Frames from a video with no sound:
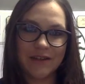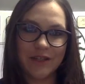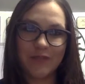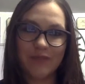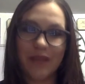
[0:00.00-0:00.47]

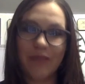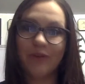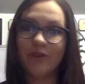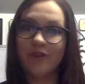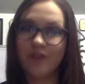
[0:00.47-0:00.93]
to be
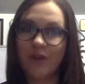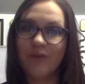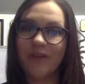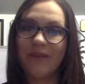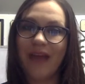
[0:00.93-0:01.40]
able to
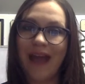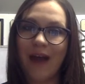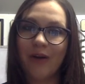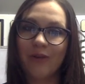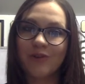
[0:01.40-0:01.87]
show them
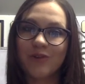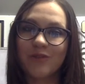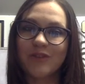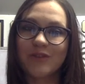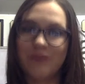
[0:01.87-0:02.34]
how to
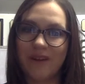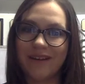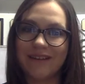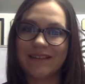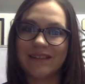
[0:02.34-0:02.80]

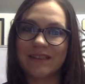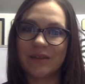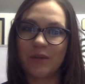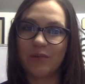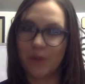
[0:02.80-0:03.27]
respond
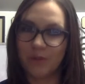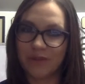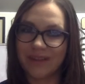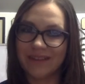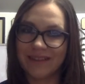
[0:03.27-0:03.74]

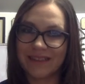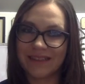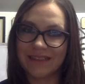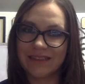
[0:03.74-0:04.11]
appropriately.